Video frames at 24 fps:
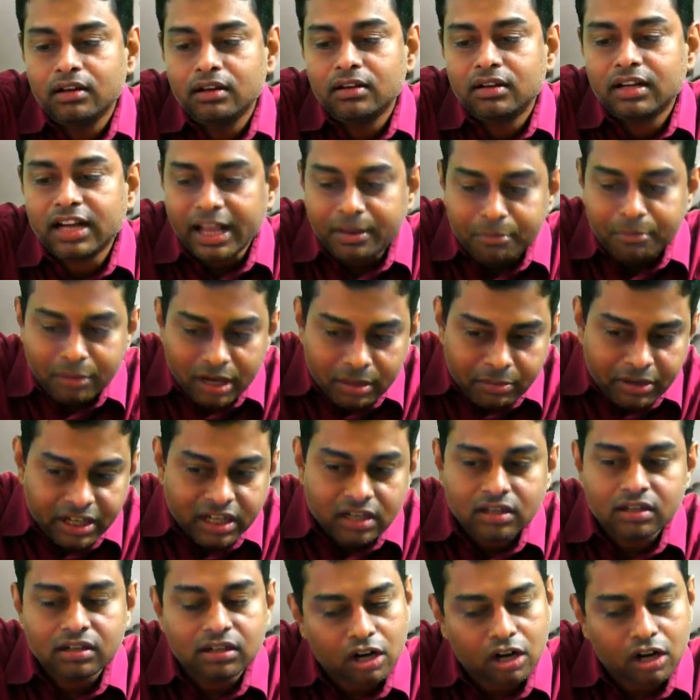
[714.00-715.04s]
Time limit,
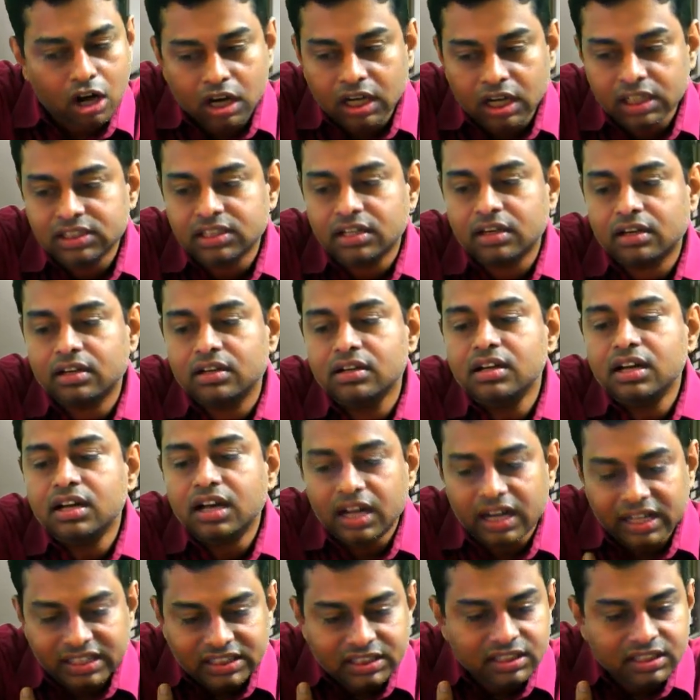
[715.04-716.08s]
wrong answer.
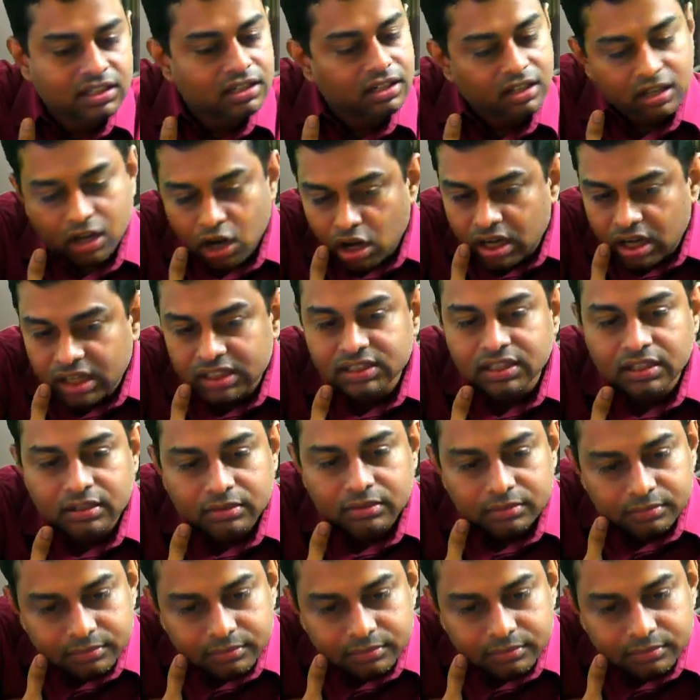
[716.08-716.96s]
Risk, wrong answer.